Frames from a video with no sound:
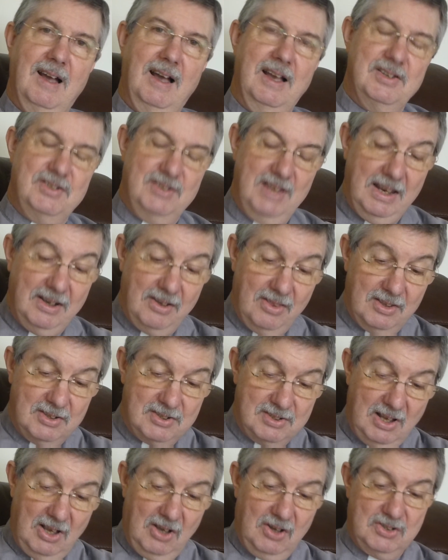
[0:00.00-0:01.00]
I said at the
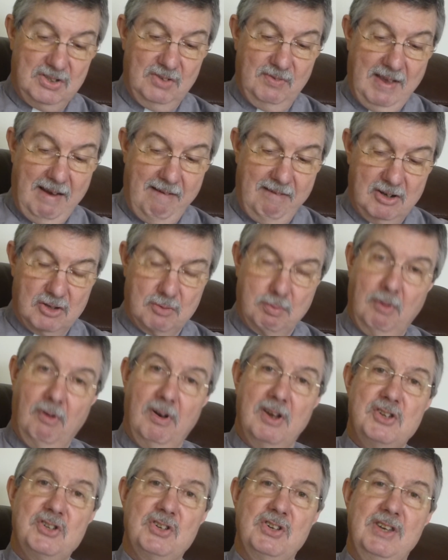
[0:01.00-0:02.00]
start of our
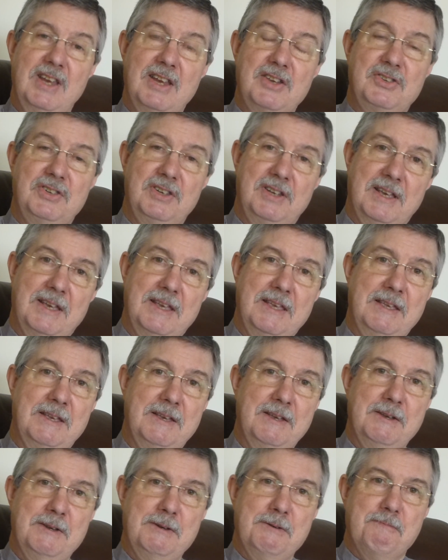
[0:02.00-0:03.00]
exploration yesterday
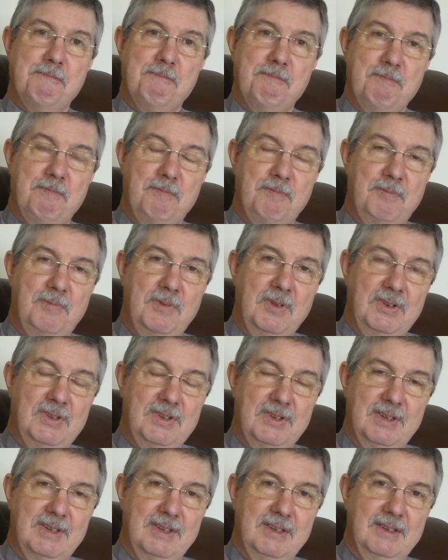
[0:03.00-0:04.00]

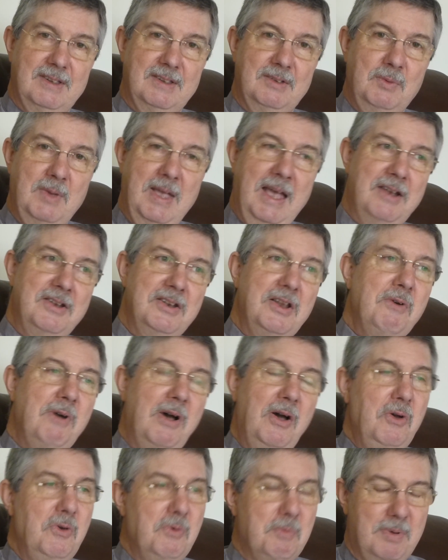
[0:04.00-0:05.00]
that we had no
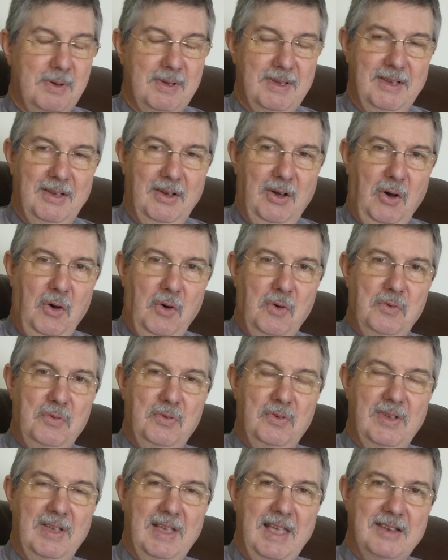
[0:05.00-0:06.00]
hope
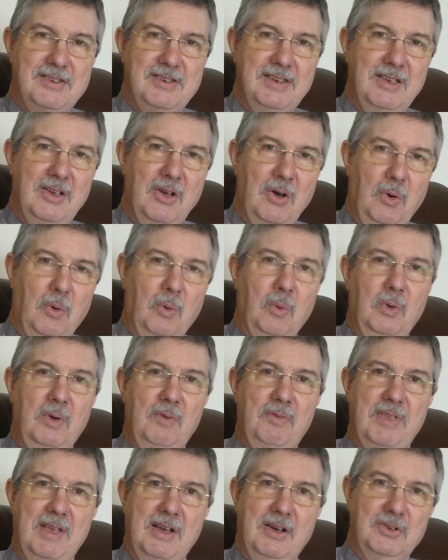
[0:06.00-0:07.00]
of getting
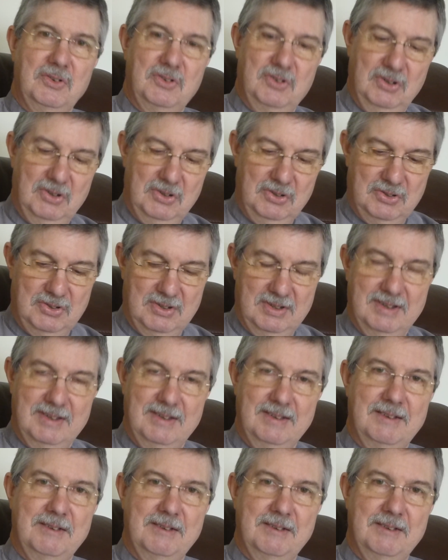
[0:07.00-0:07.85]
all of the answers.